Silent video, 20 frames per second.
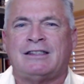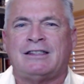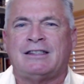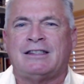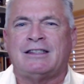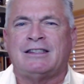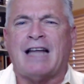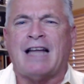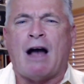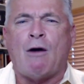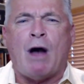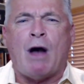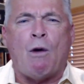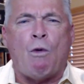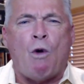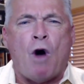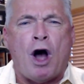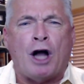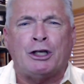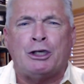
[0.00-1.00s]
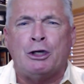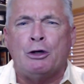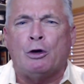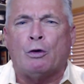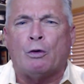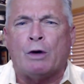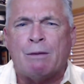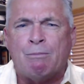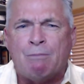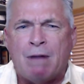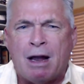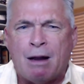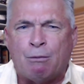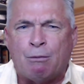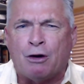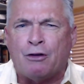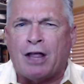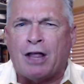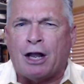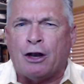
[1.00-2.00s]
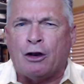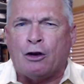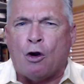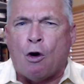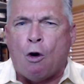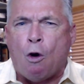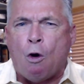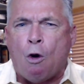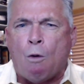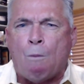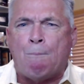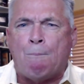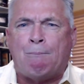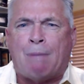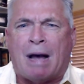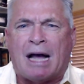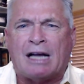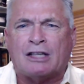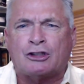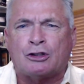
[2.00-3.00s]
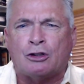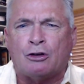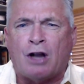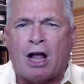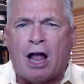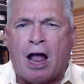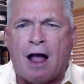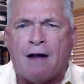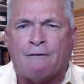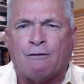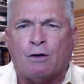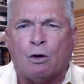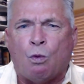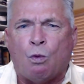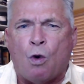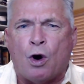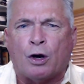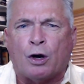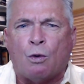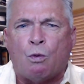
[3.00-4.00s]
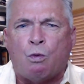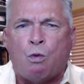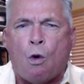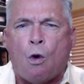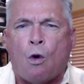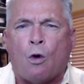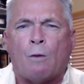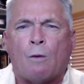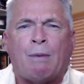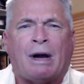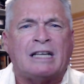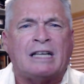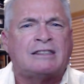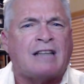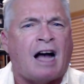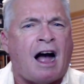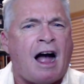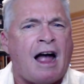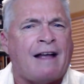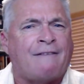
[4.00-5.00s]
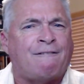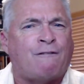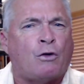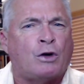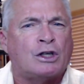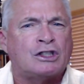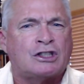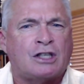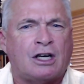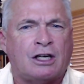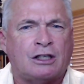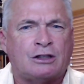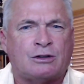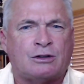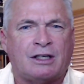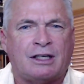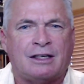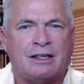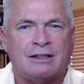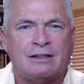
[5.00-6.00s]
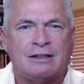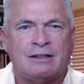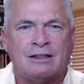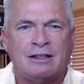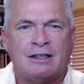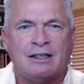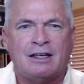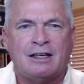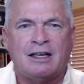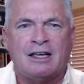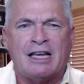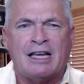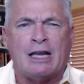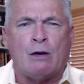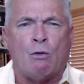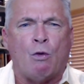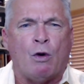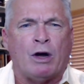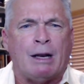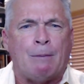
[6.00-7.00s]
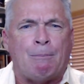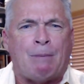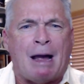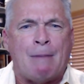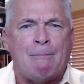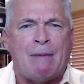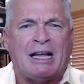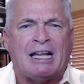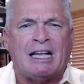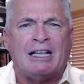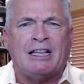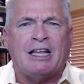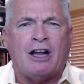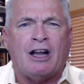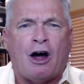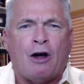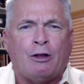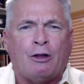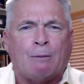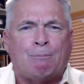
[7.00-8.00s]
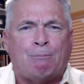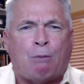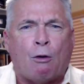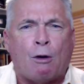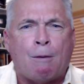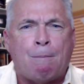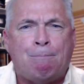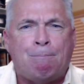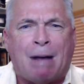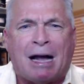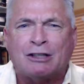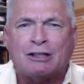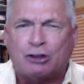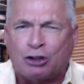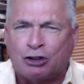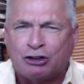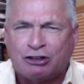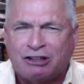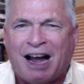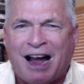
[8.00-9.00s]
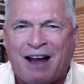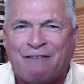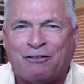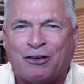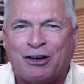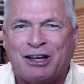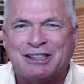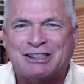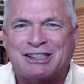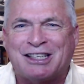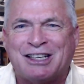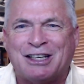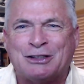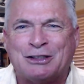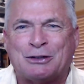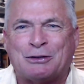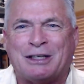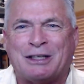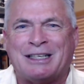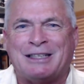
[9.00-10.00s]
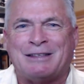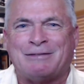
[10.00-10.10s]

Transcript: Now I want you to remember that no bastard ever won a war by dying for his country. He won it by making the other poor bastard die for his country.